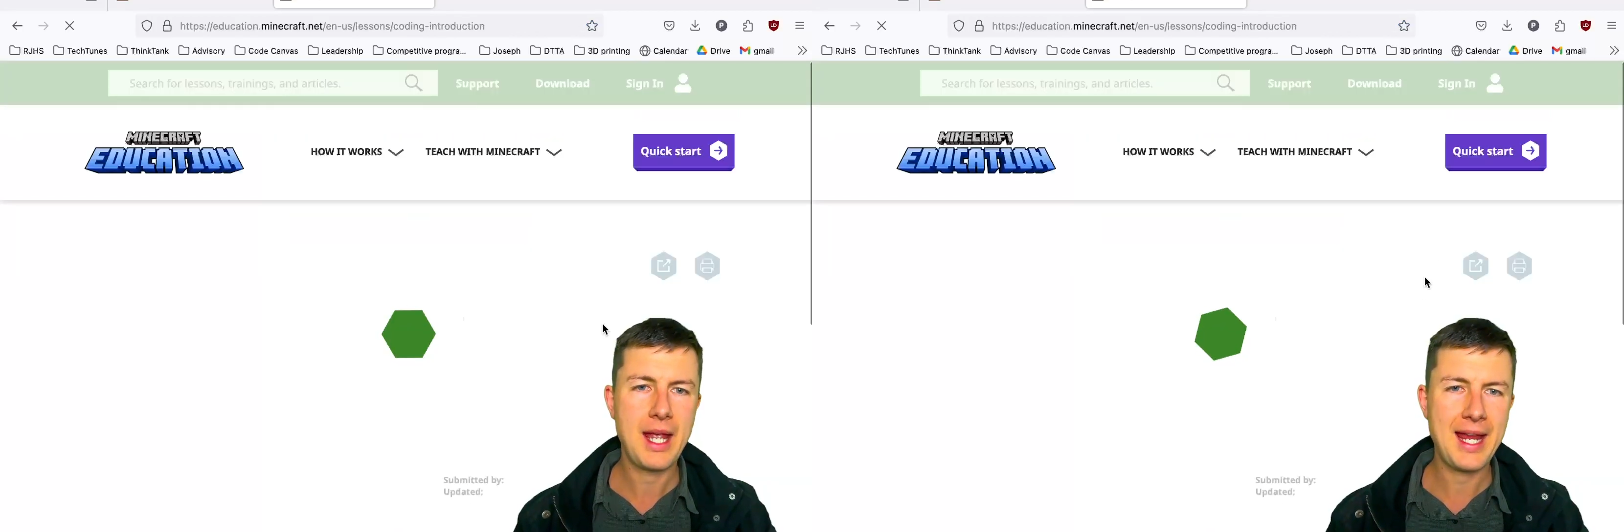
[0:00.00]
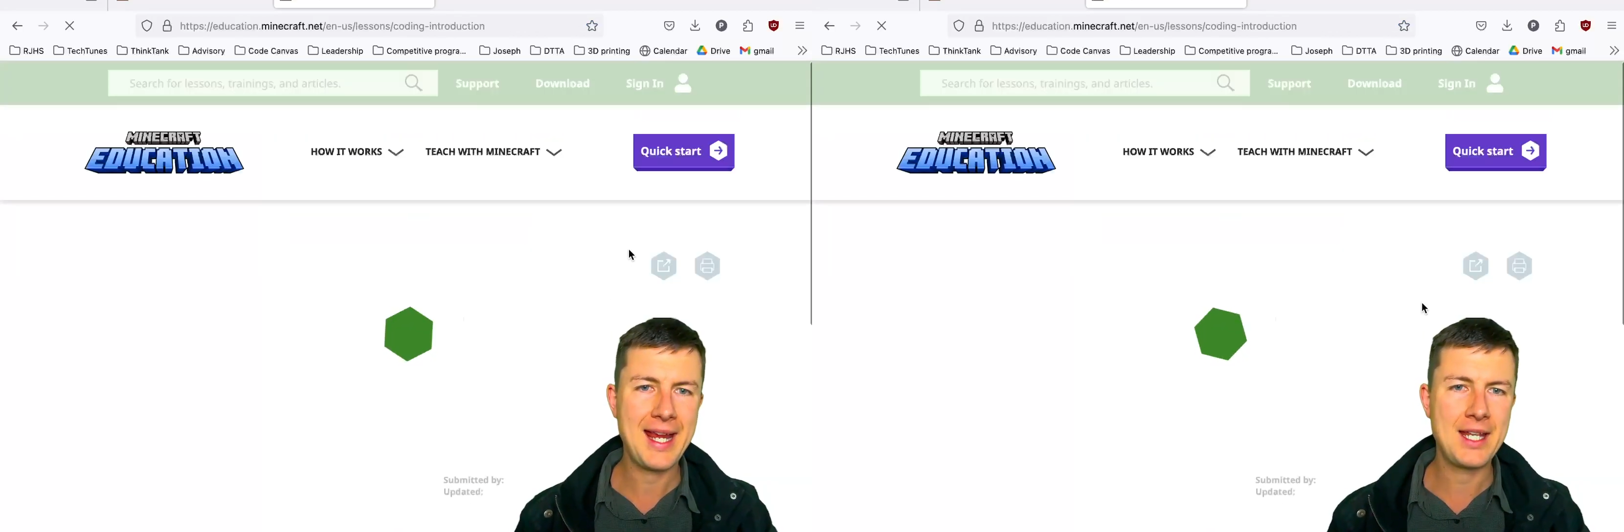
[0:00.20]

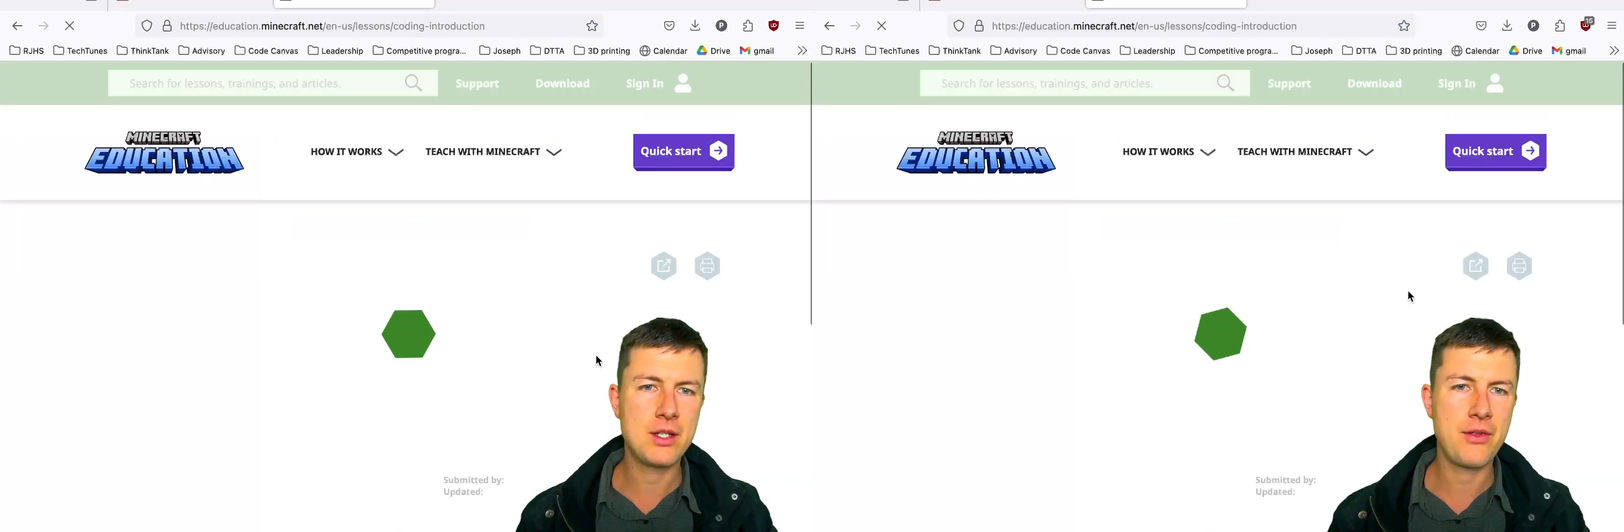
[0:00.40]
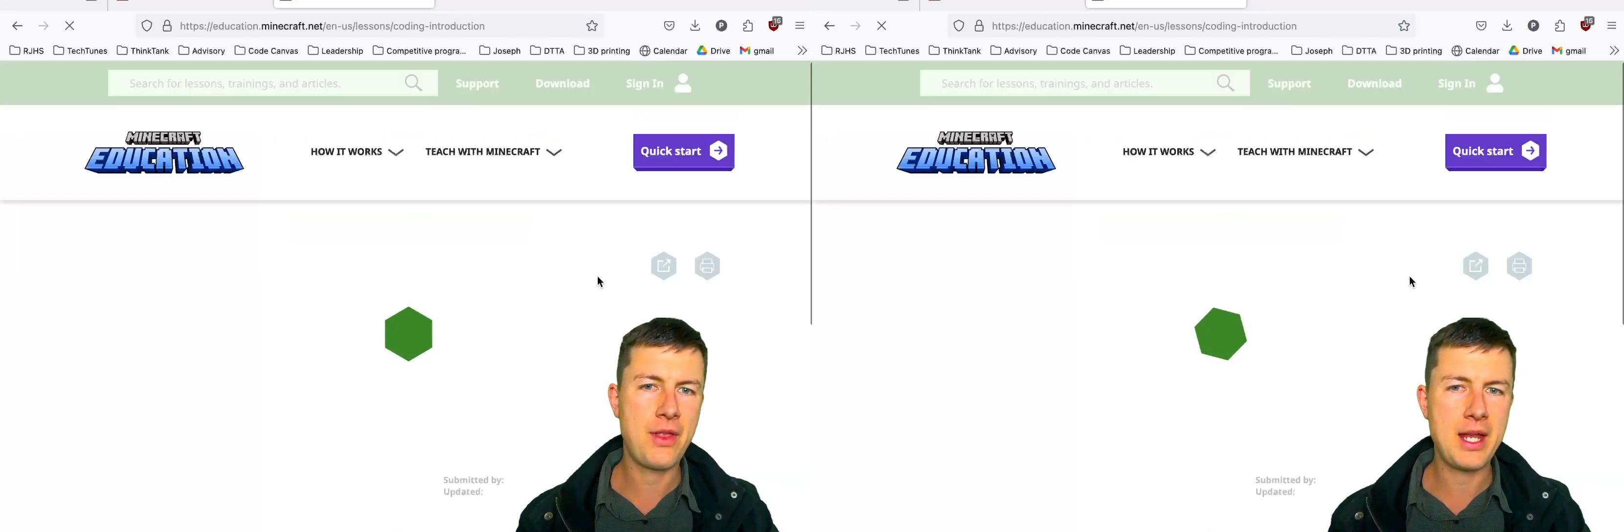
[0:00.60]

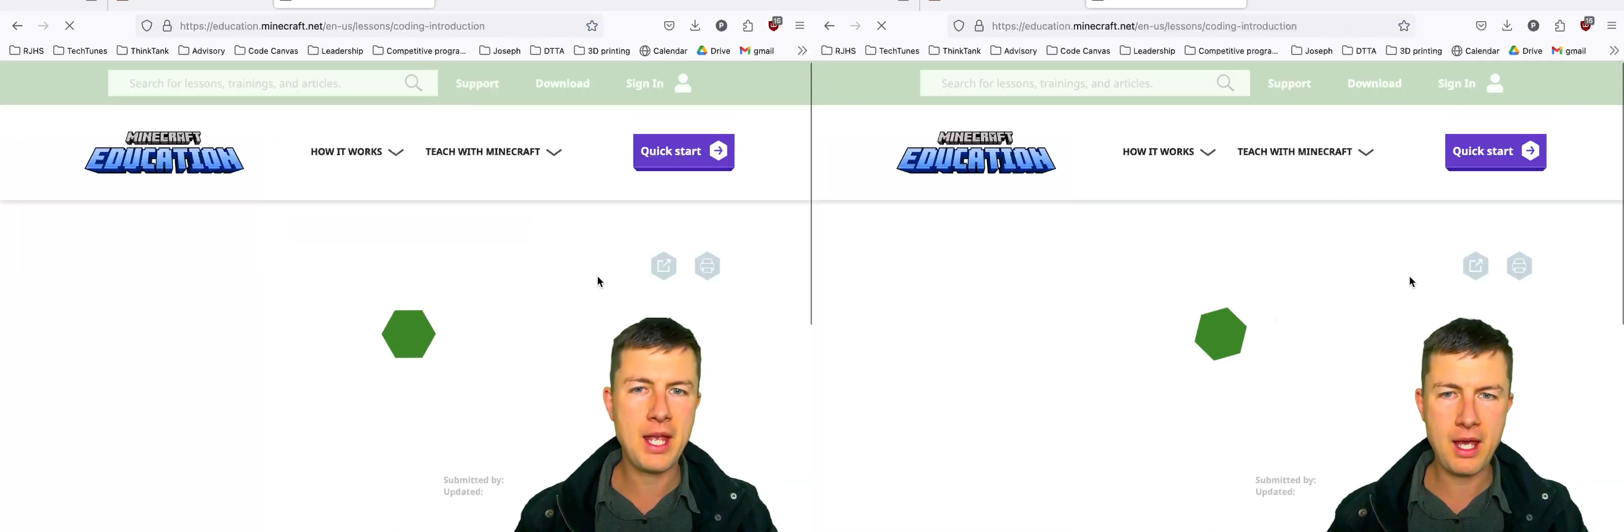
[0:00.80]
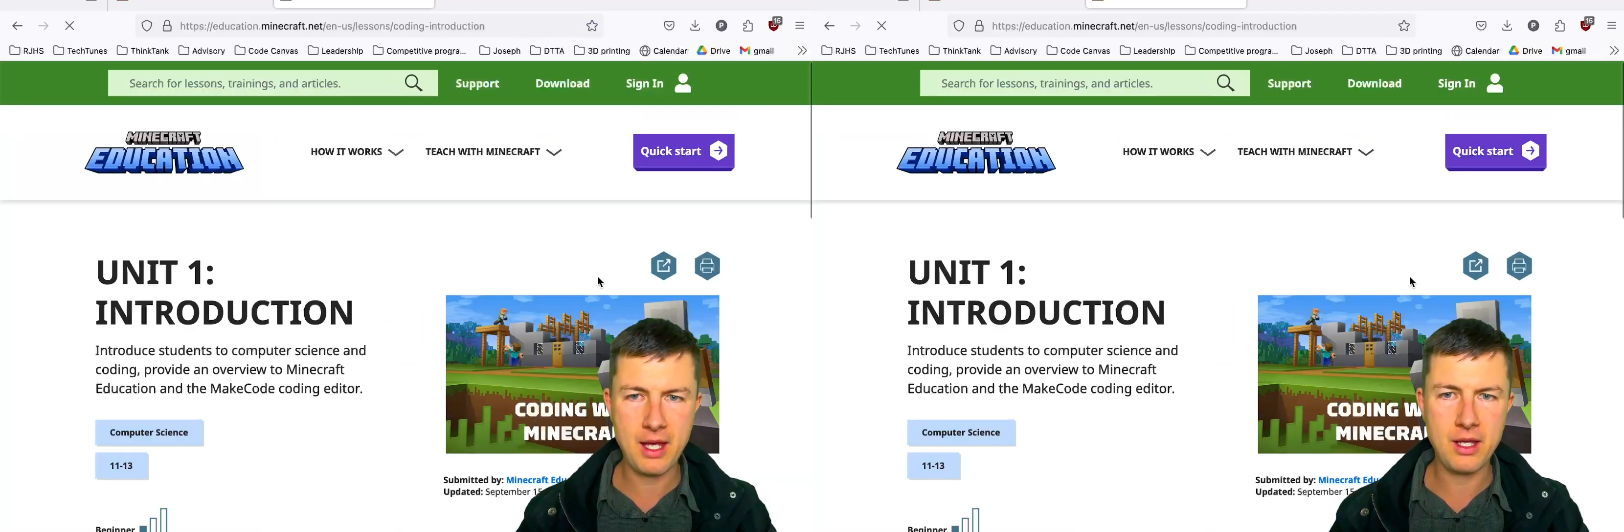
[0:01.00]
And they
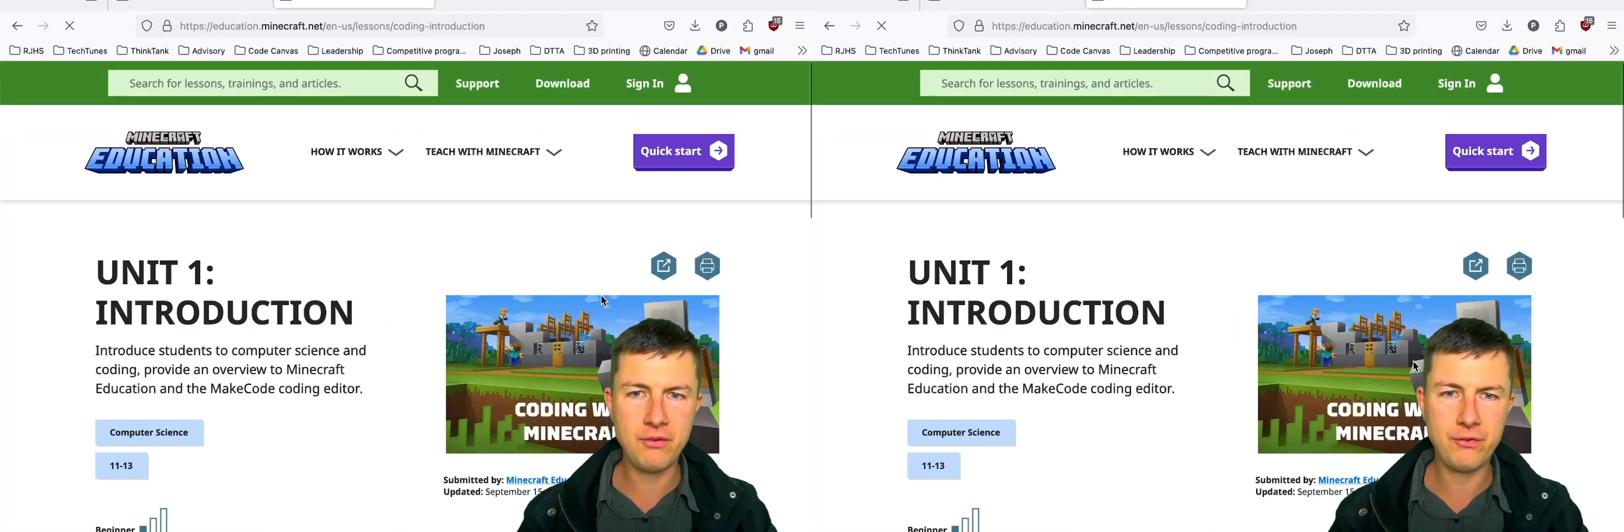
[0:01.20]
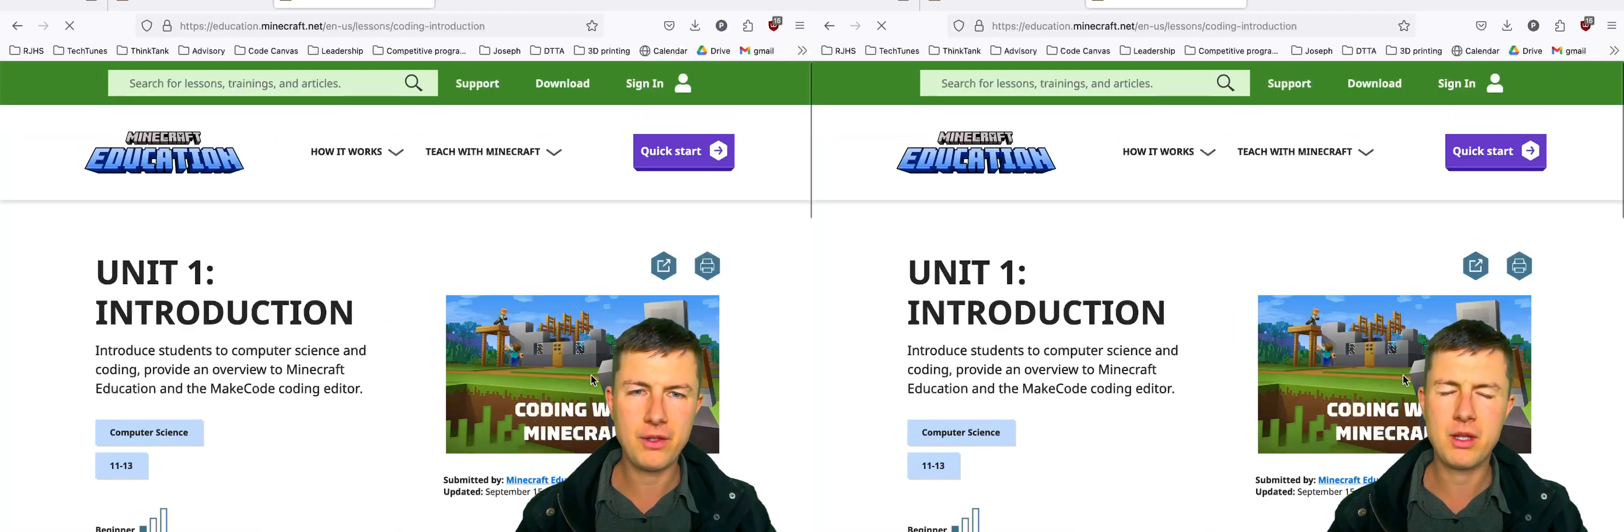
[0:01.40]

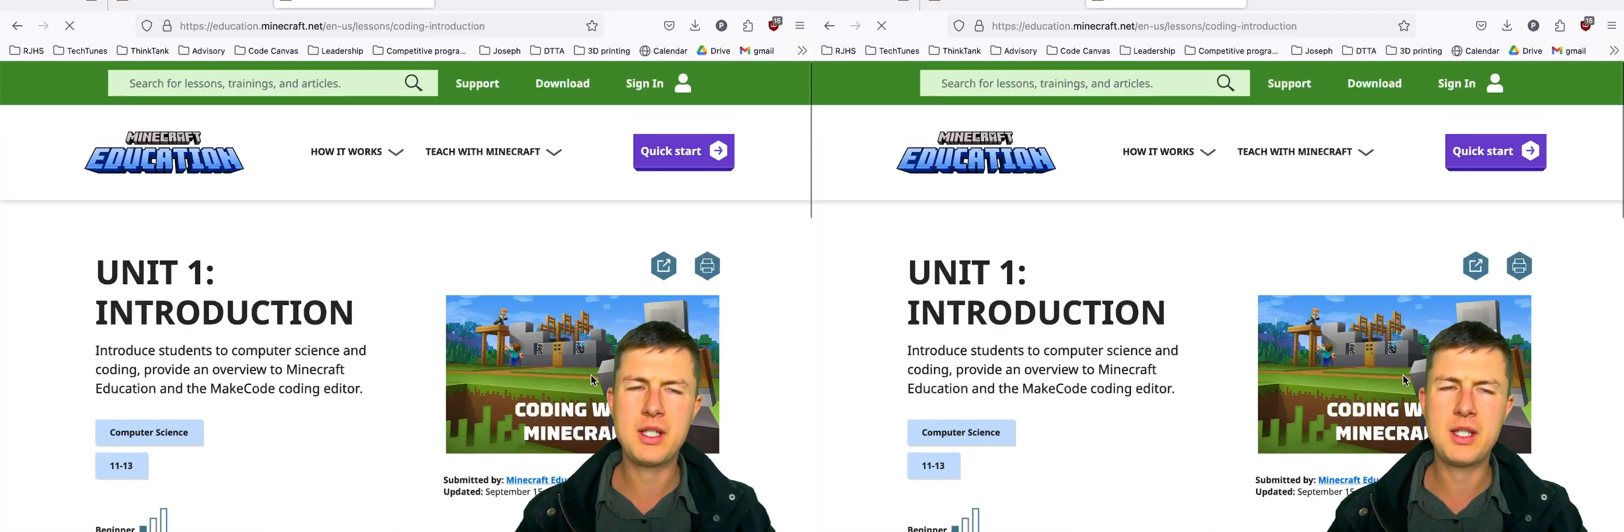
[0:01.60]
have,